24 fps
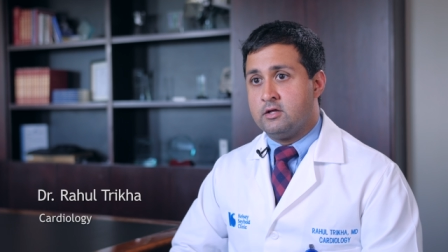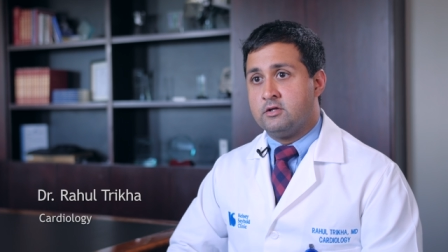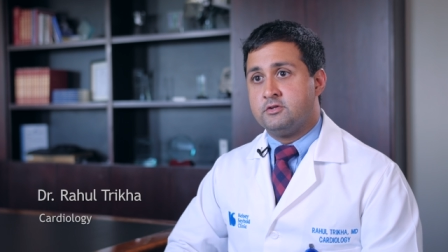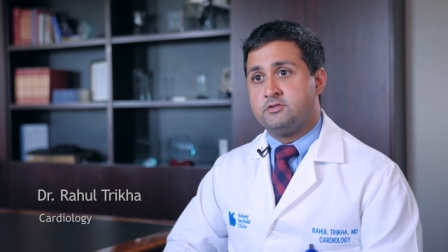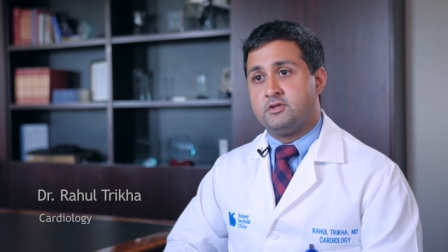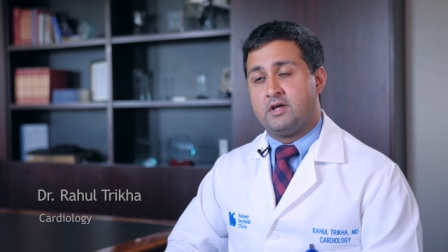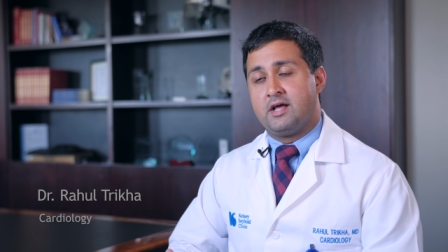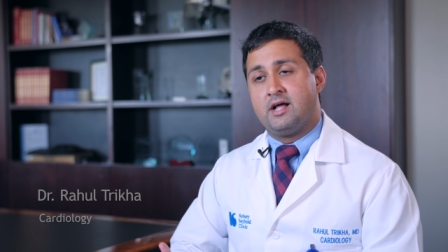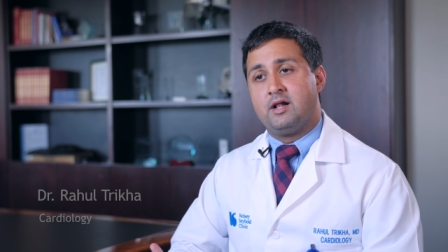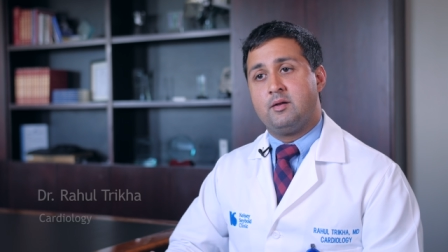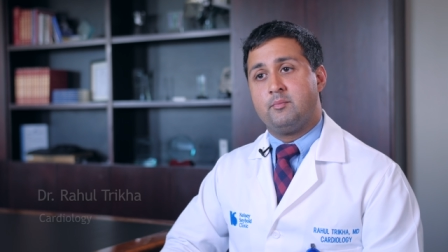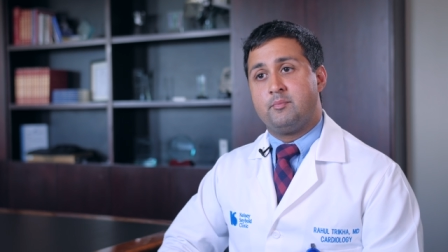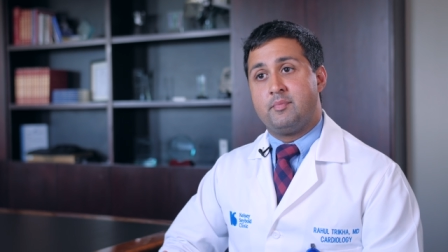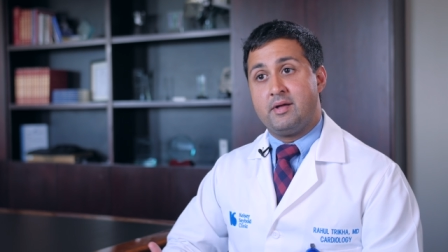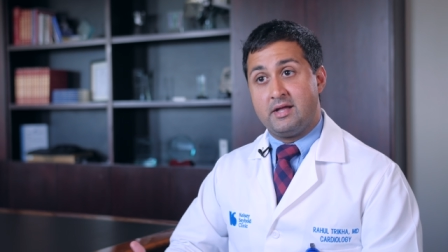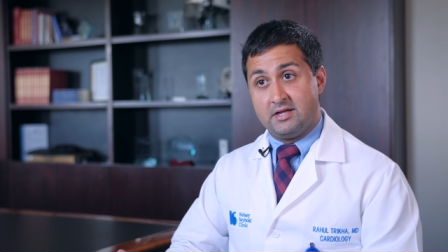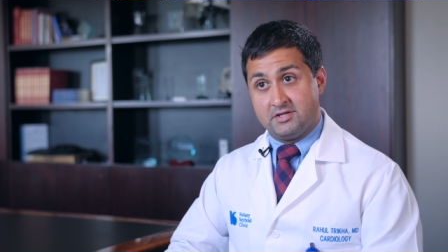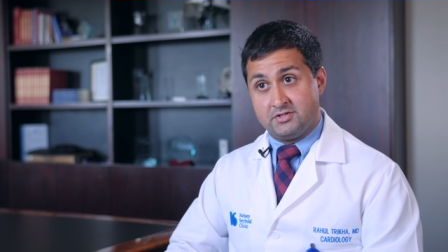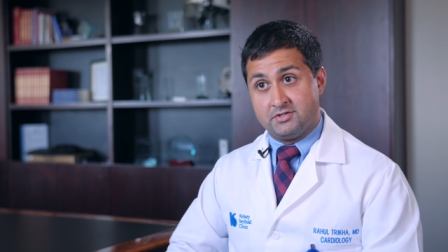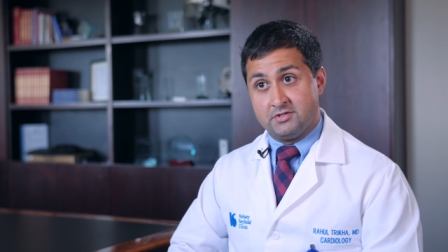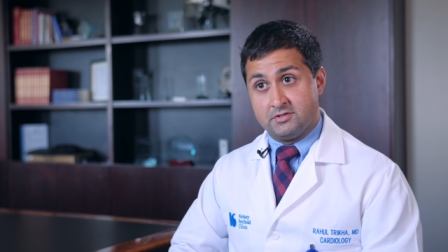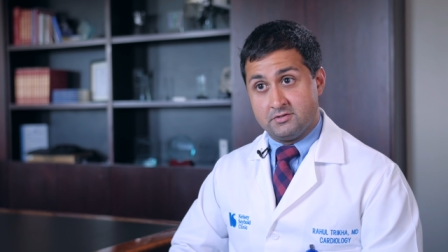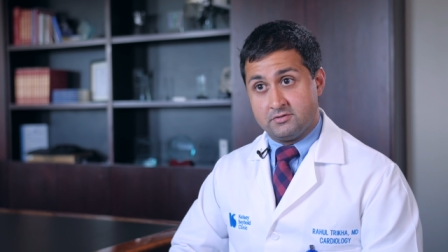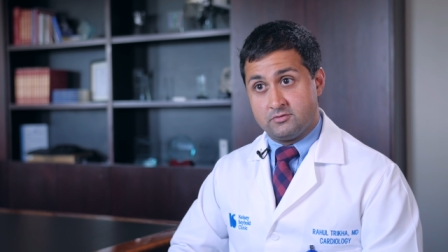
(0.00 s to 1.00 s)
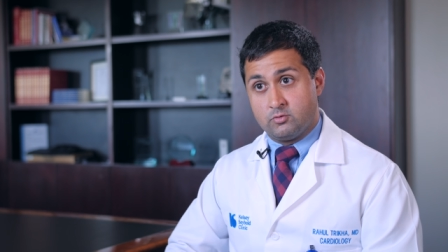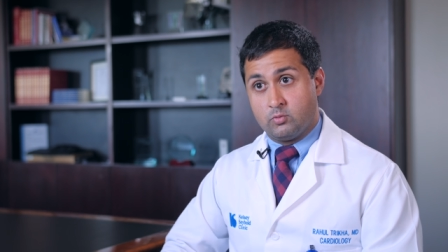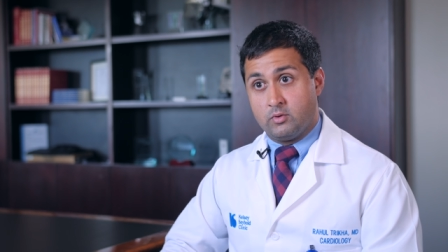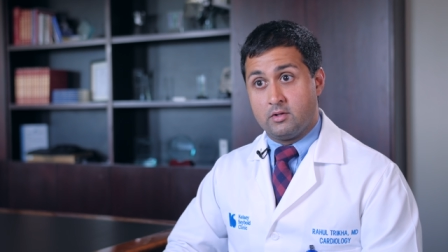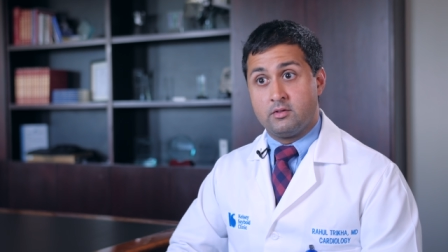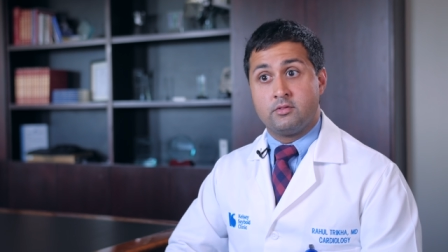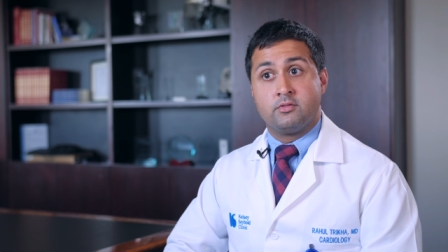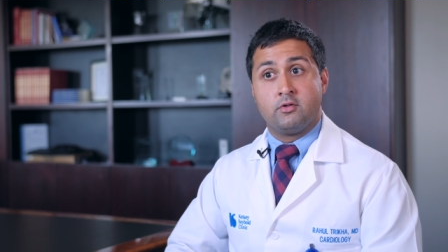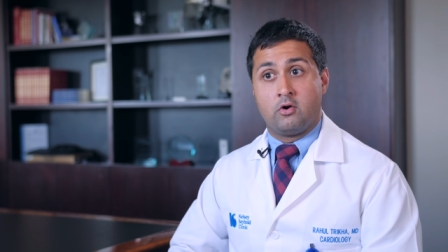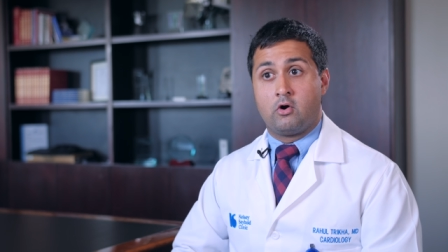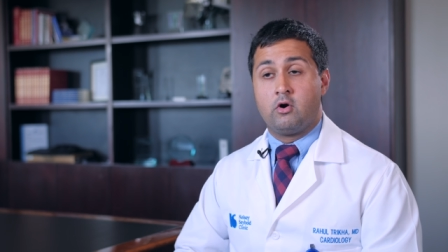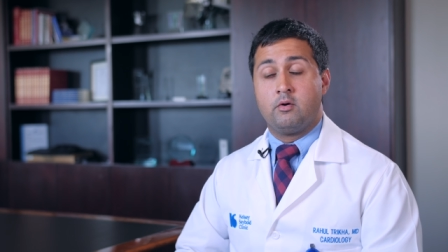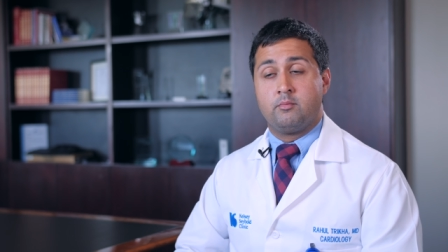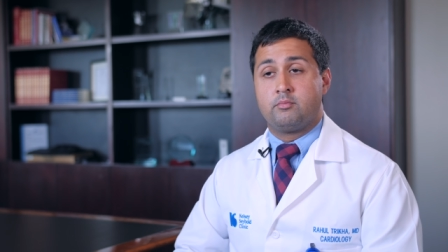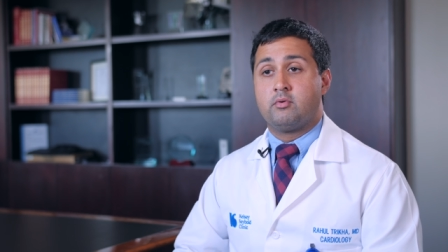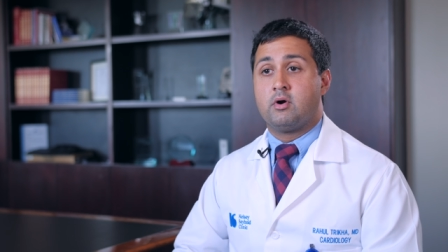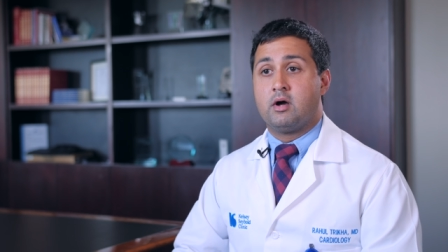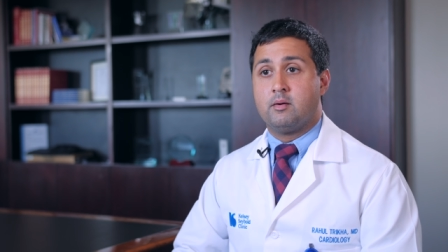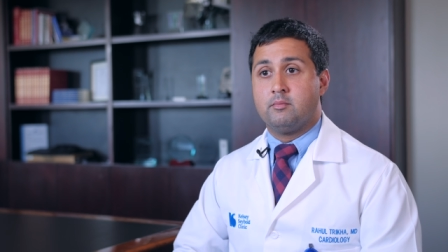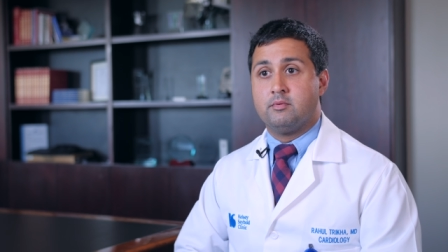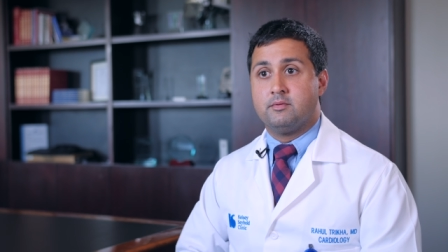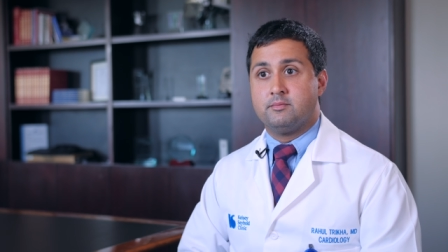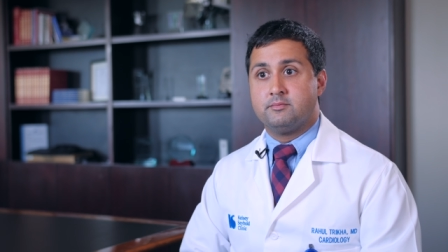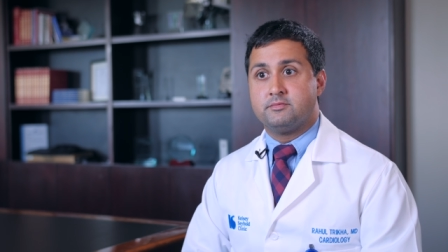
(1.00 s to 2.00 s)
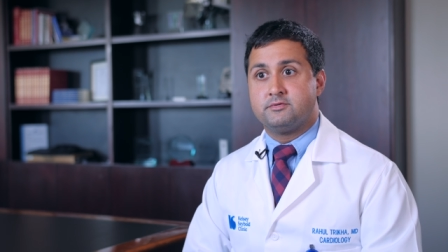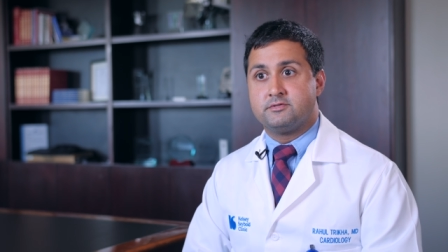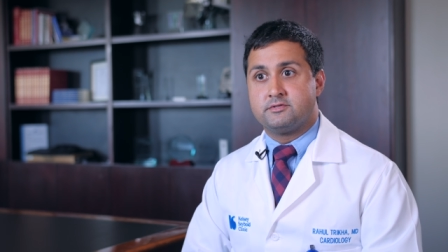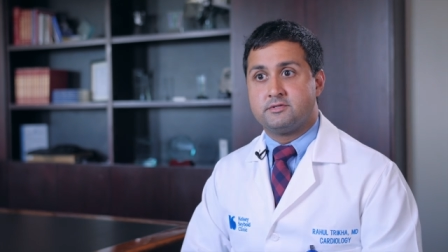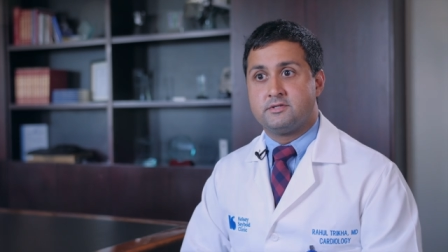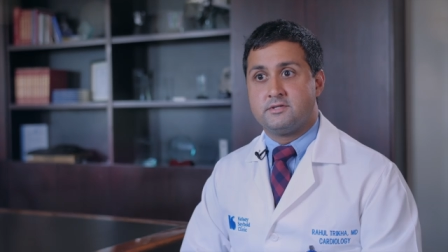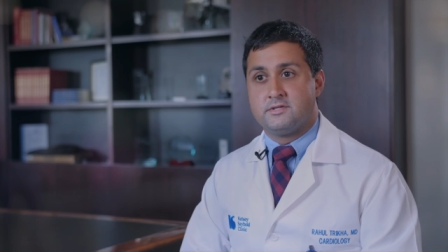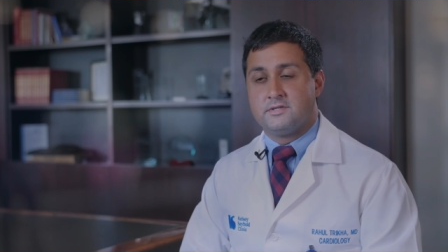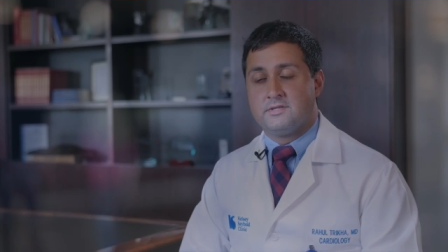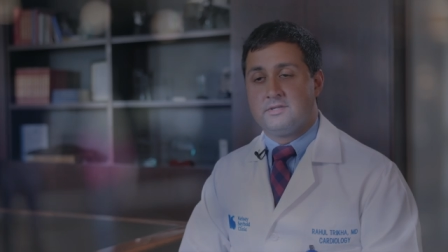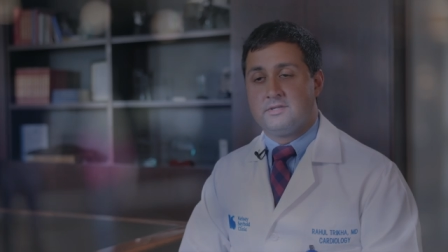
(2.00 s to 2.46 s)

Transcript: to help patients with heart problems.